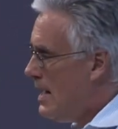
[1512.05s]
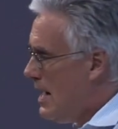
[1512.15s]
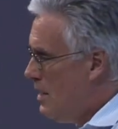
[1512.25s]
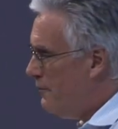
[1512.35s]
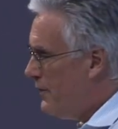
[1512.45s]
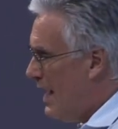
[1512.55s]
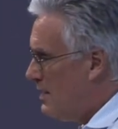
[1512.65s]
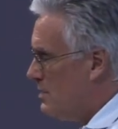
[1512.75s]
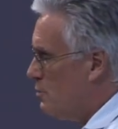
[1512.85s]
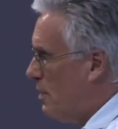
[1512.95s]
If that
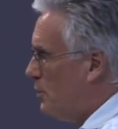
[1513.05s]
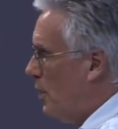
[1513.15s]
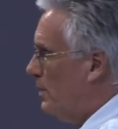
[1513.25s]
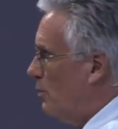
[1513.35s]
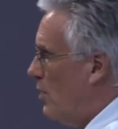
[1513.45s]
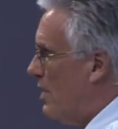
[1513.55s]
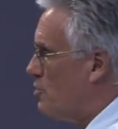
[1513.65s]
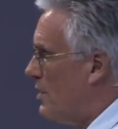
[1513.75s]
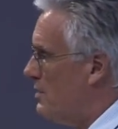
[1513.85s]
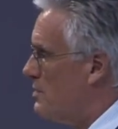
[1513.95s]
is the problem we are
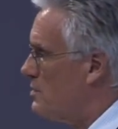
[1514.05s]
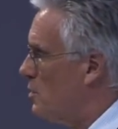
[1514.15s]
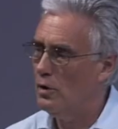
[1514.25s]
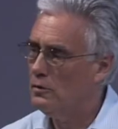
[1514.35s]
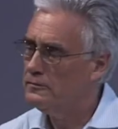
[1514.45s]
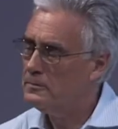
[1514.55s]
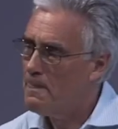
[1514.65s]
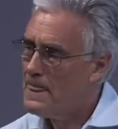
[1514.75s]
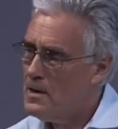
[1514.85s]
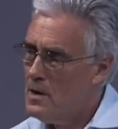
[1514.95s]
trying to solve,
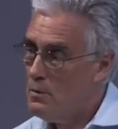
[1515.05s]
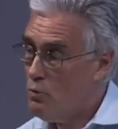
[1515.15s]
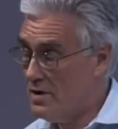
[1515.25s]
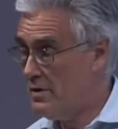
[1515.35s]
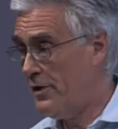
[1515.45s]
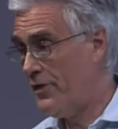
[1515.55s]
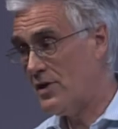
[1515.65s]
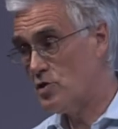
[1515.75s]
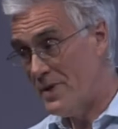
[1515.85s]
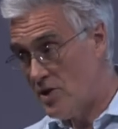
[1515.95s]
one of the
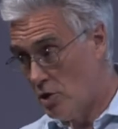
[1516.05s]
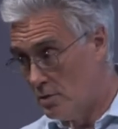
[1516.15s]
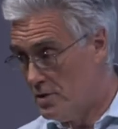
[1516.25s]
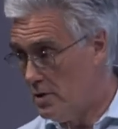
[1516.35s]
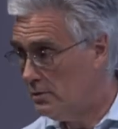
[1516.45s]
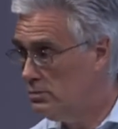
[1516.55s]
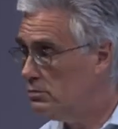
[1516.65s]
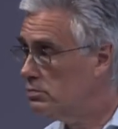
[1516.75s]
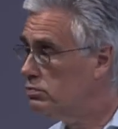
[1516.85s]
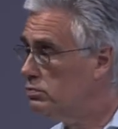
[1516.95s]
things we could do
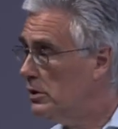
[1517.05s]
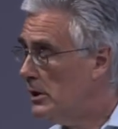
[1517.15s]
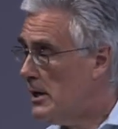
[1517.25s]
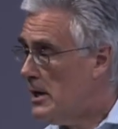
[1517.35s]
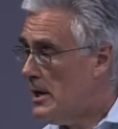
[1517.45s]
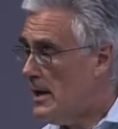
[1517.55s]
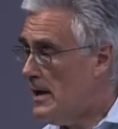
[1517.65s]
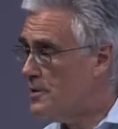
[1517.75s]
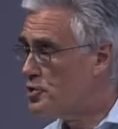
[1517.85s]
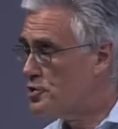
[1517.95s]

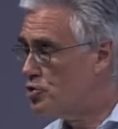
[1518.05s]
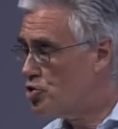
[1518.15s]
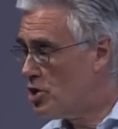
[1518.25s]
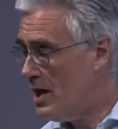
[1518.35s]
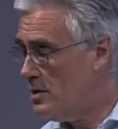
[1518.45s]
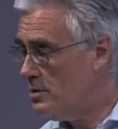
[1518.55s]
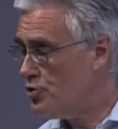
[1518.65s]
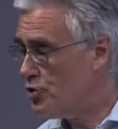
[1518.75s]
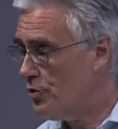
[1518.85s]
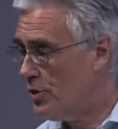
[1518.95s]
is to
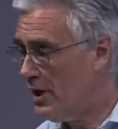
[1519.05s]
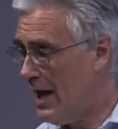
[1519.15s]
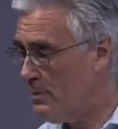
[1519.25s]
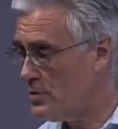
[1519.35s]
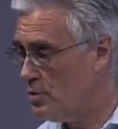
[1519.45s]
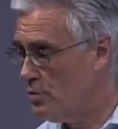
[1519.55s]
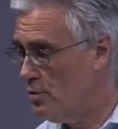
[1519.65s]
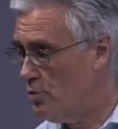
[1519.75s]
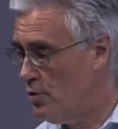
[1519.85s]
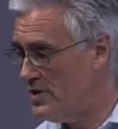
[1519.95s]
change the capital
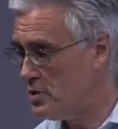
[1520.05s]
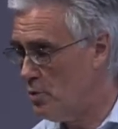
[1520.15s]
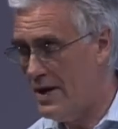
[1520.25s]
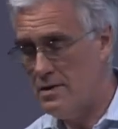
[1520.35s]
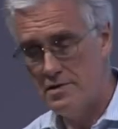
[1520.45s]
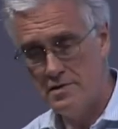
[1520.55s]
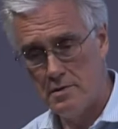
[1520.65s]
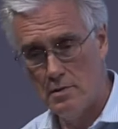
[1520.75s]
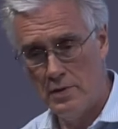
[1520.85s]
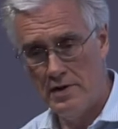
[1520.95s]
risk weights
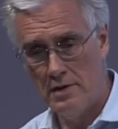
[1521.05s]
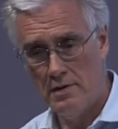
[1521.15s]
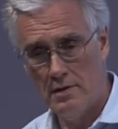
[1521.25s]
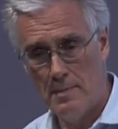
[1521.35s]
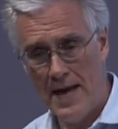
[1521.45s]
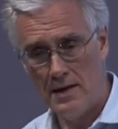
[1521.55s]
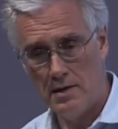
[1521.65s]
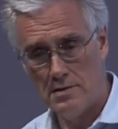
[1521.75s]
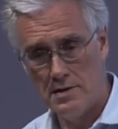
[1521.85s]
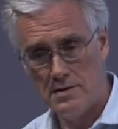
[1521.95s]
within the
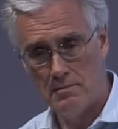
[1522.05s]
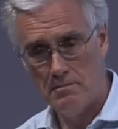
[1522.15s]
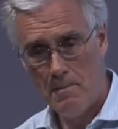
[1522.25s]
banking system.